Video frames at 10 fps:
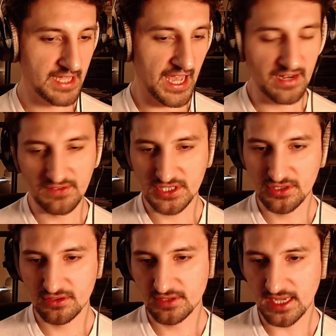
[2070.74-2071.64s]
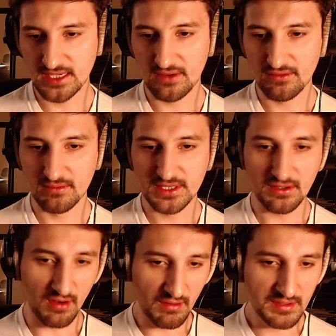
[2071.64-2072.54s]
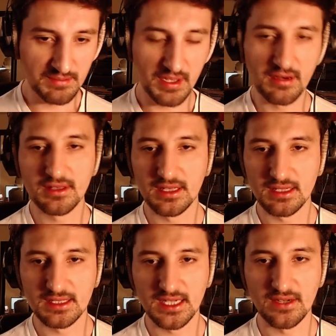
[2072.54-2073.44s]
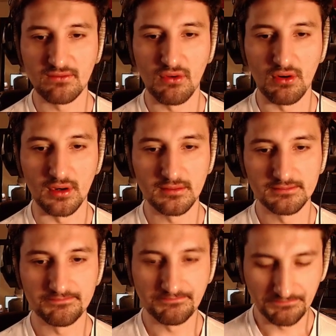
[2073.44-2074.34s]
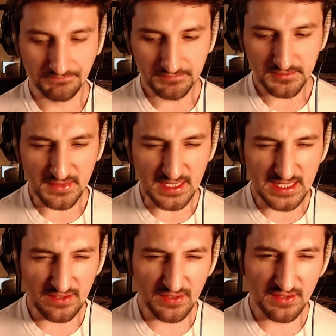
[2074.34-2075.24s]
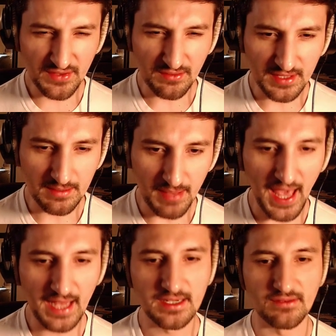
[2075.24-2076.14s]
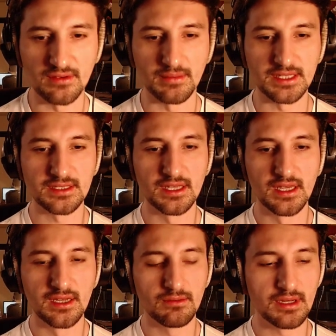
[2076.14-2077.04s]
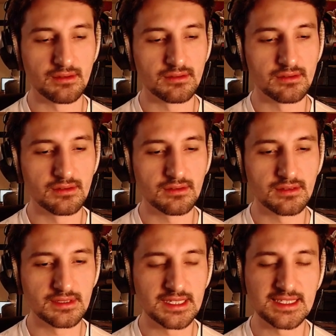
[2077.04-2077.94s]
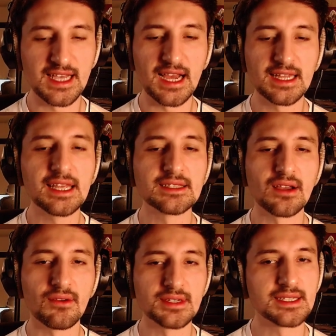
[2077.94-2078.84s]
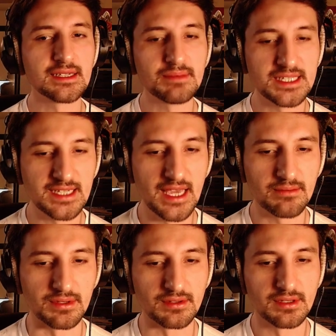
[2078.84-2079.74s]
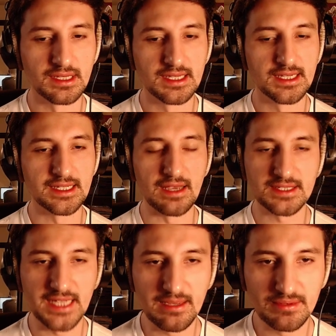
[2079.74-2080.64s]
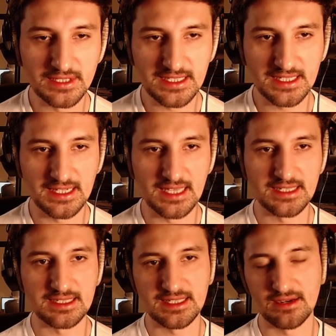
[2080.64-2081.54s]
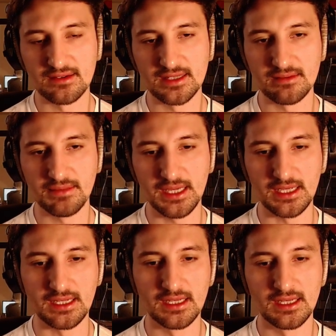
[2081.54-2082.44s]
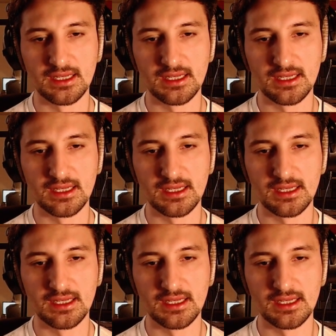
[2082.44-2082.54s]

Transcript: if it's true that governments are always better than a state of war, even if they're really bad governments, well, society is always going to be stable. Now, stable doesn't necessarily mean